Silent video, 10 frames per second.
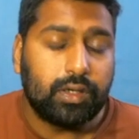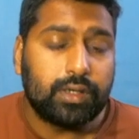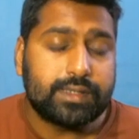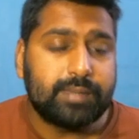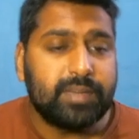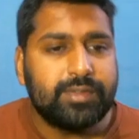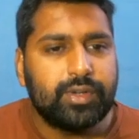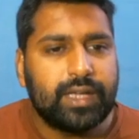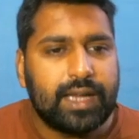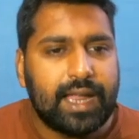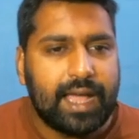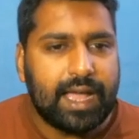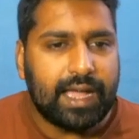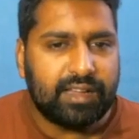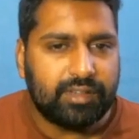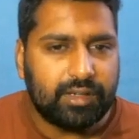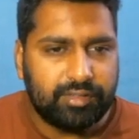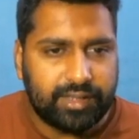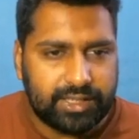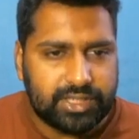Sometimes you can have a
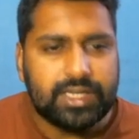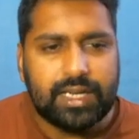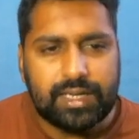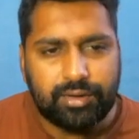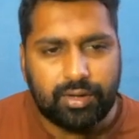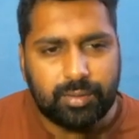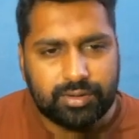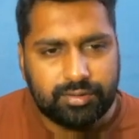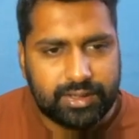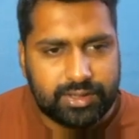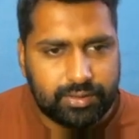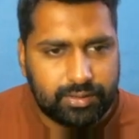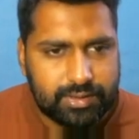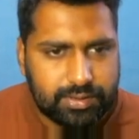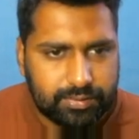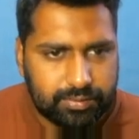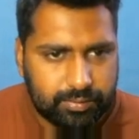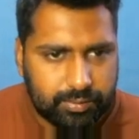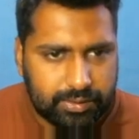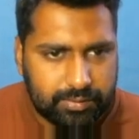variation. I'll talk about the variation also.
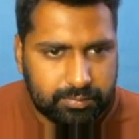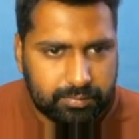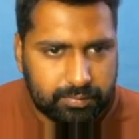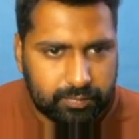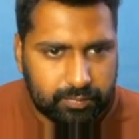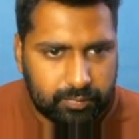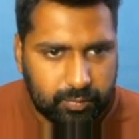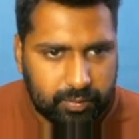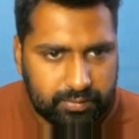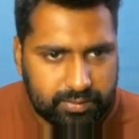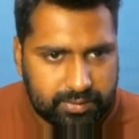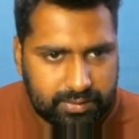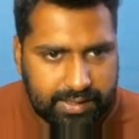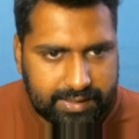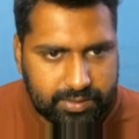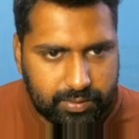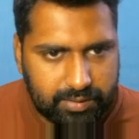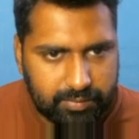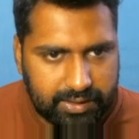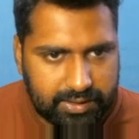1 x square
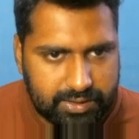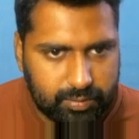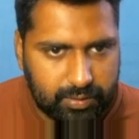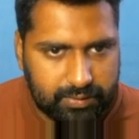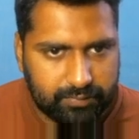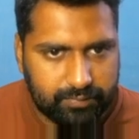minus 1.